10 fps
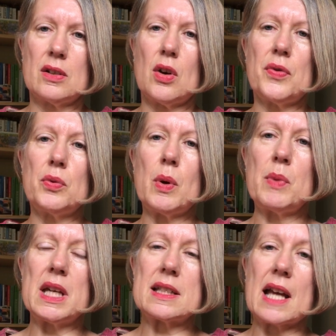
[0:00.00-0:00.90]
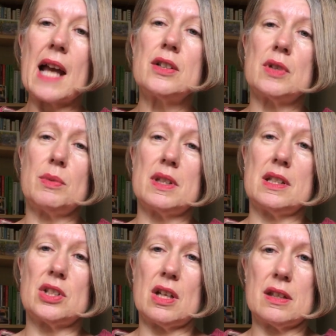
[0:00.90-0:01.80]
Often when we get angry with
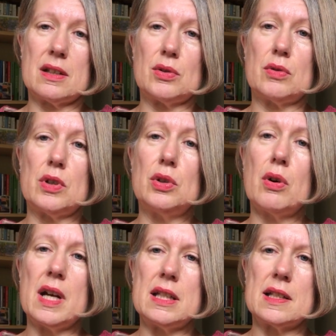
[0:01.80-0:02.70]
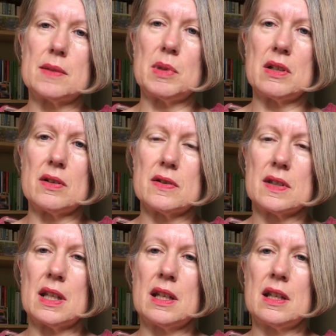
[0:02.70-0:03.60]
each other or annoyed, it's
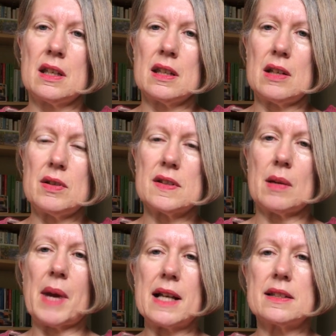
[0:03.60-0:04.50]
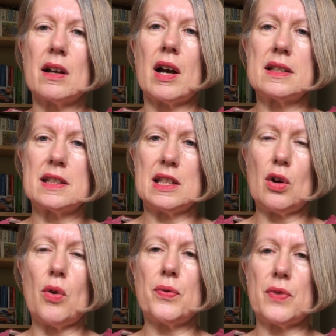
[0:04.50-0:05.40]
because there is some anxiety
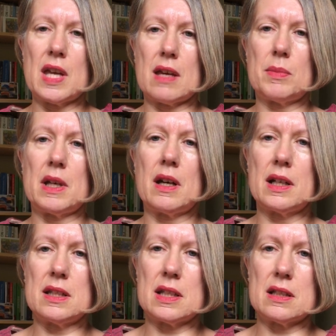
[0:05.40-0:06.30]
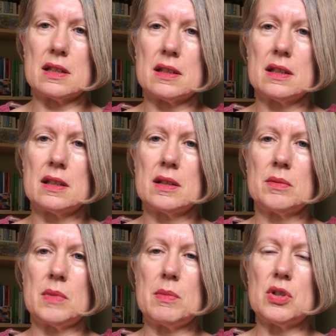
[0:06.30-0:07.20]
or fear behind it.
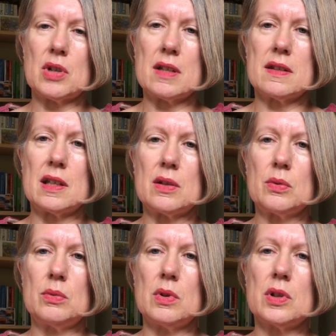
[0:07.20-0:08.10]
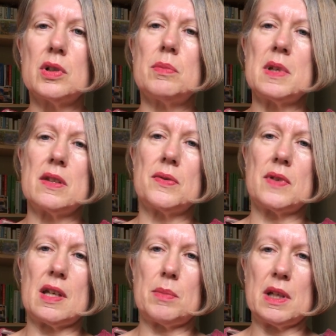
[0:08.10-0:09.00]
Maybe try and think, what could be the
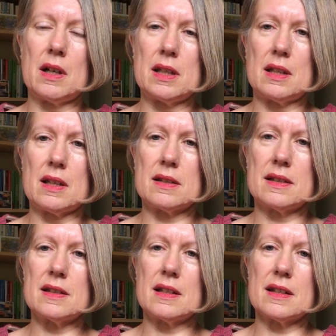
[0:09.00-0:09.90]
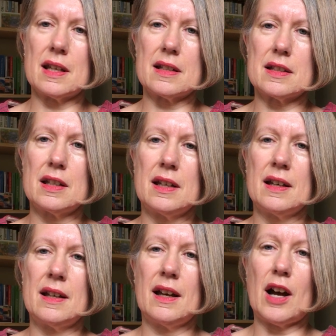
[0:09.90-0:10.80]
fear behind this? Is it that
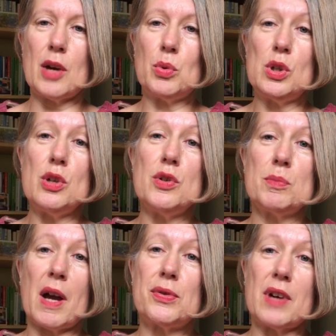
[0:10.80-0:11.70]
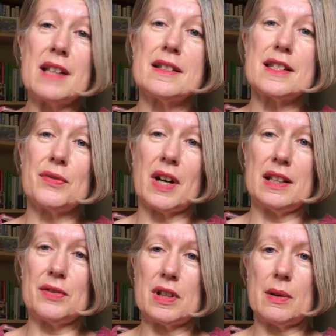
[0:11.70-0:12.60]
I will lose my friends if I
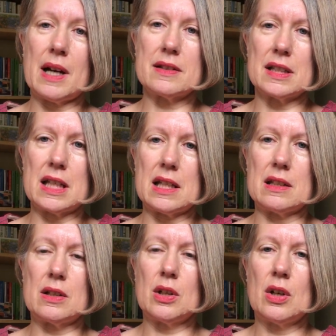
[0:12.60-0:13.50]
never go out again?